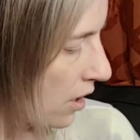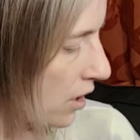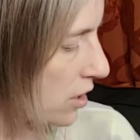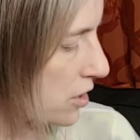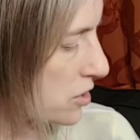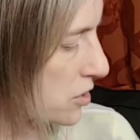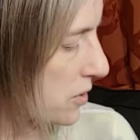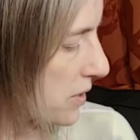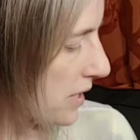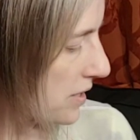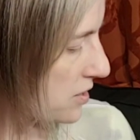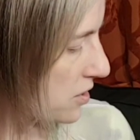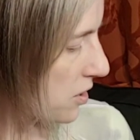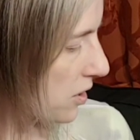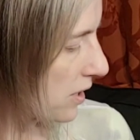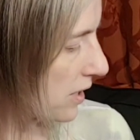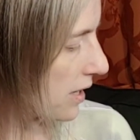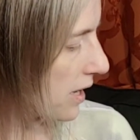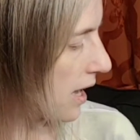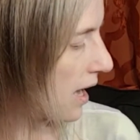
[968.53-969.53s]
So that's
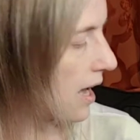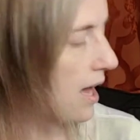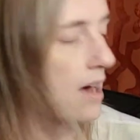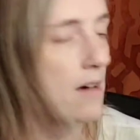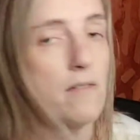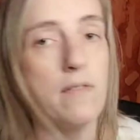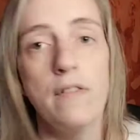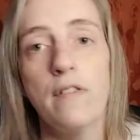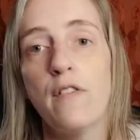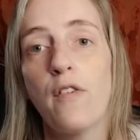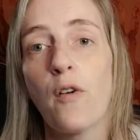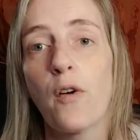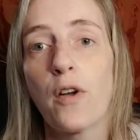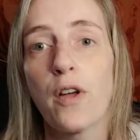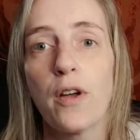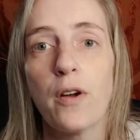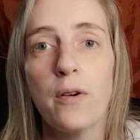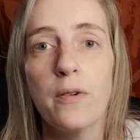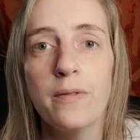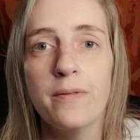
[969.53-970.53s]
all I have for
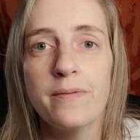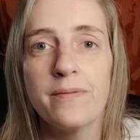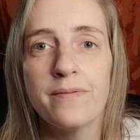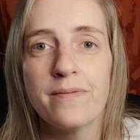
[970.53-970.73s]
you,